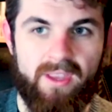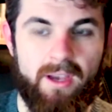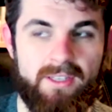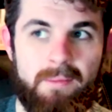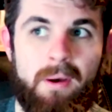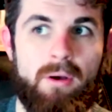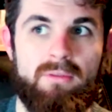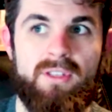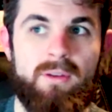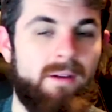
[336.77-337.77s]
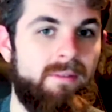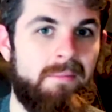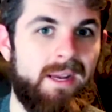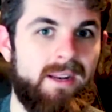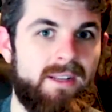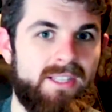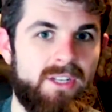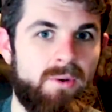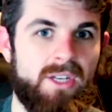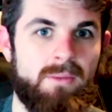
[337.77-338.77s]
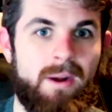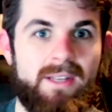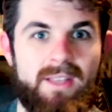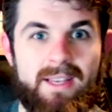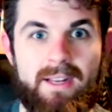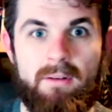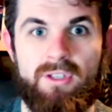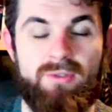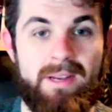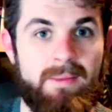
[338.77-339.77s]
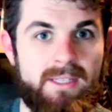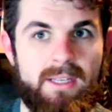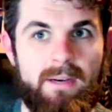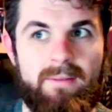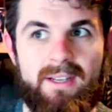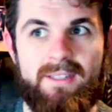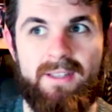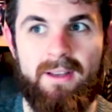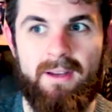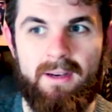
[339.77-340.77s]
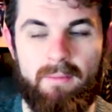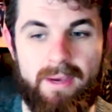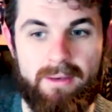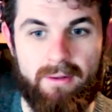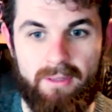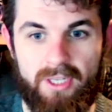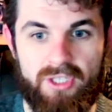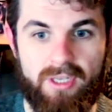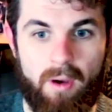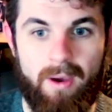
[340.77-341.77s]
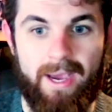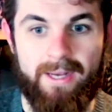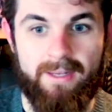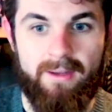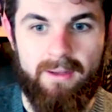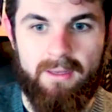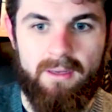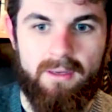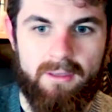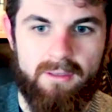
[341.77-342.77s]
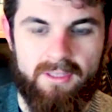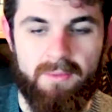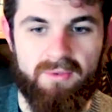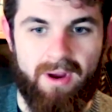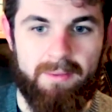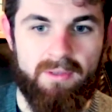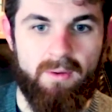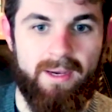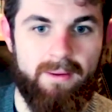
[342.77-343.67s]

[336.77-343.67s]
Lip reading: as opposed to being in a situation where it's like, you know, a streaming service where you can literally go ahead, subscribe to it,